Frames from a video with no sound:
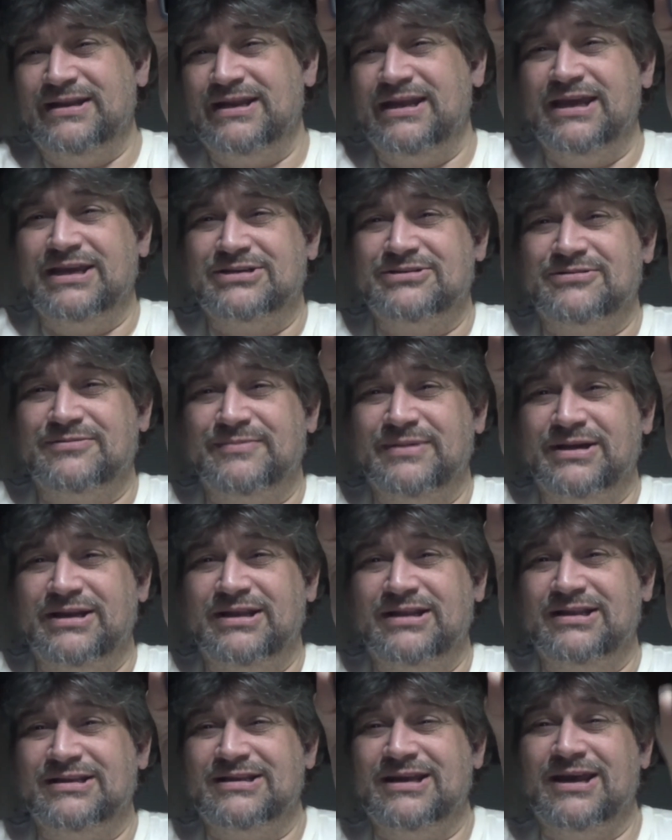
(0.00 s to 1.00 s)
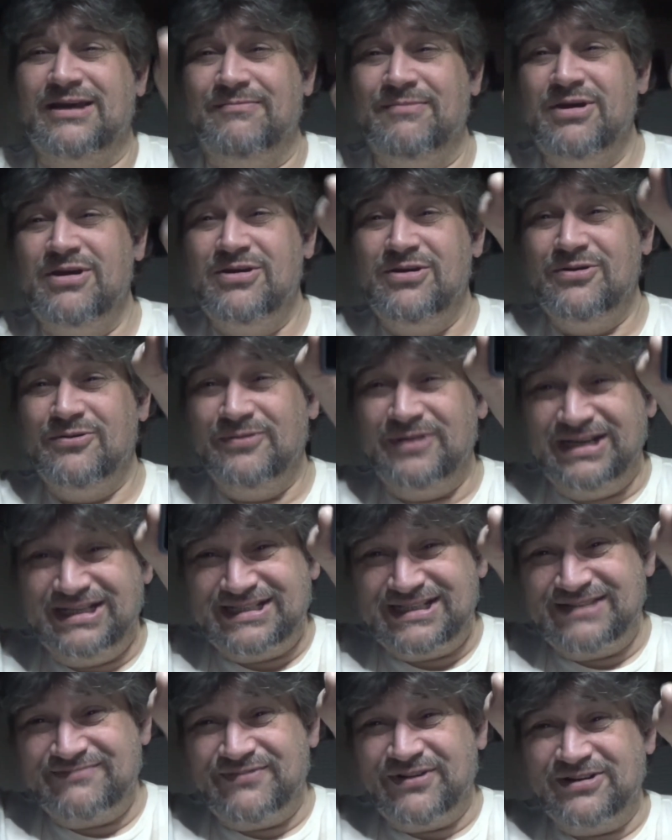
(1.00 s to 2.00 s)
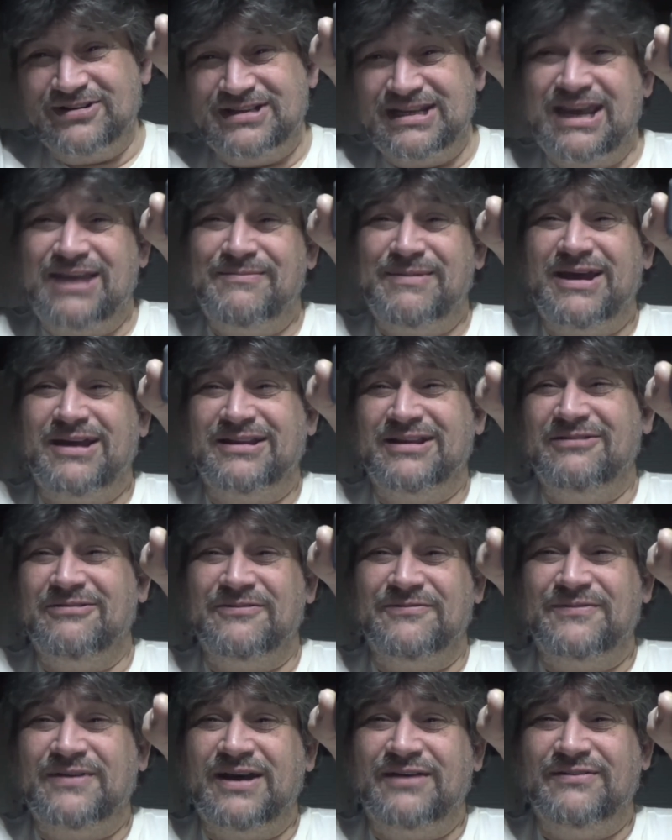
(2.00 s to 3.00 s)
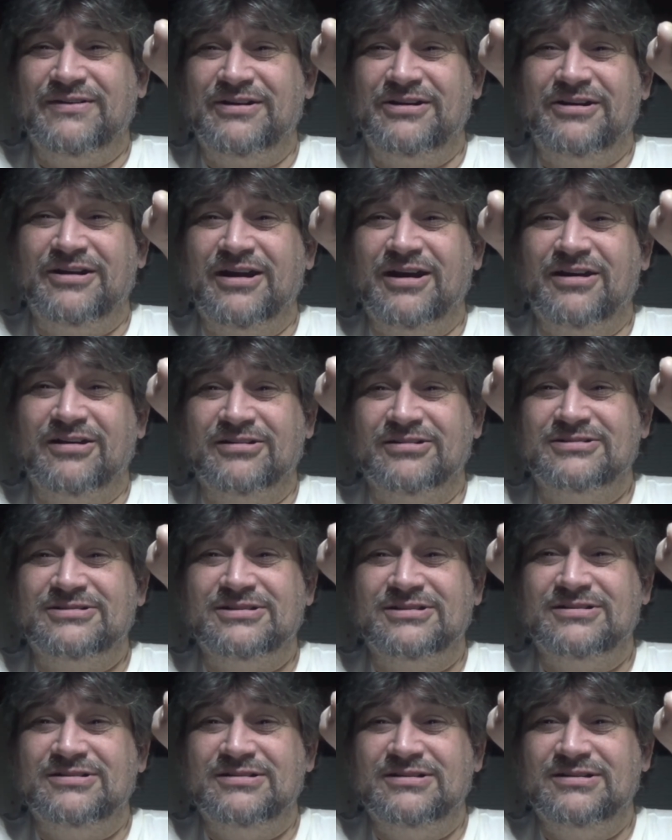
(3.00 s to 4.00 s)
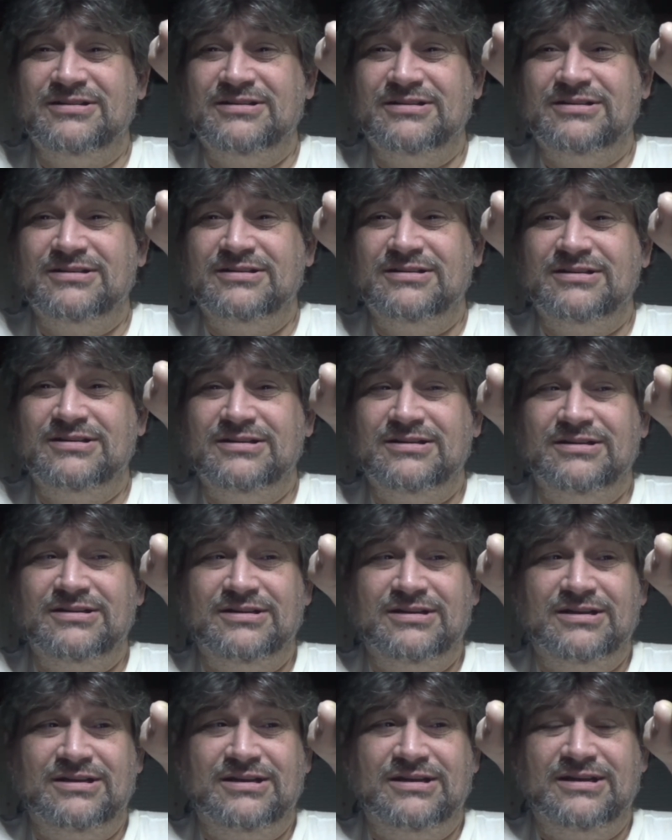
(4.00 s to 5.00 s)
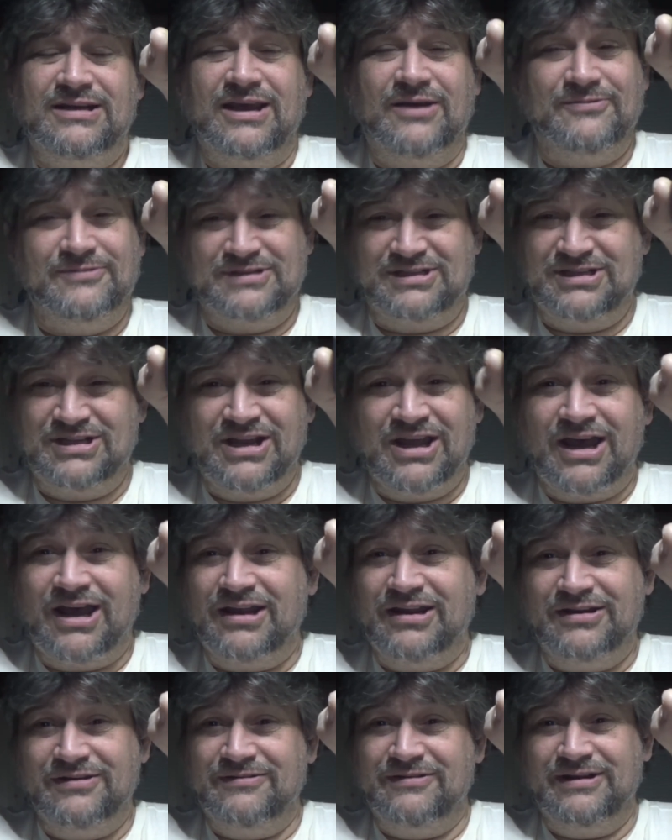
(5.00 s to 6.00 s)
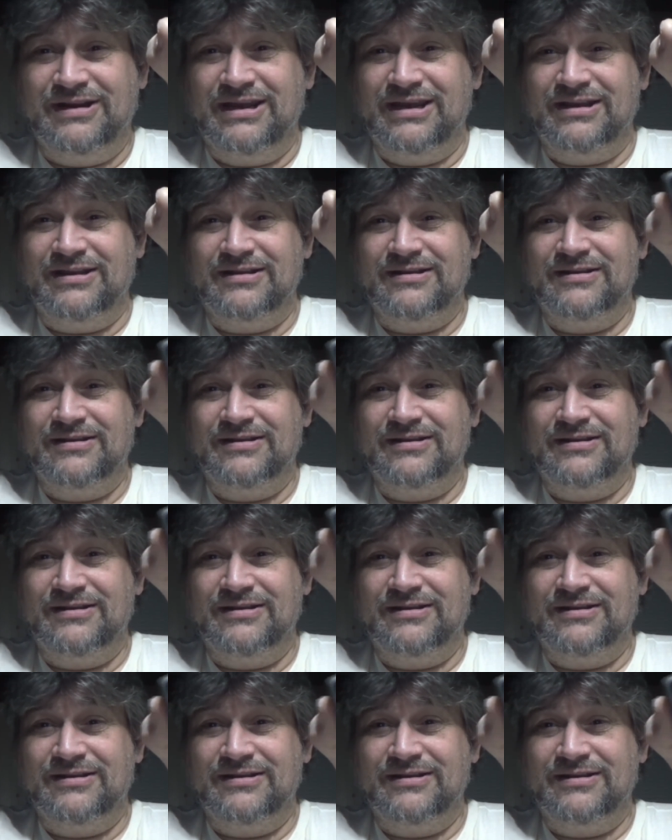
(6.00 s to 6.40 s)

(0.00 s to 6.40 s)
the extra money at the time. When these first came out, they were $500. I was not doing that.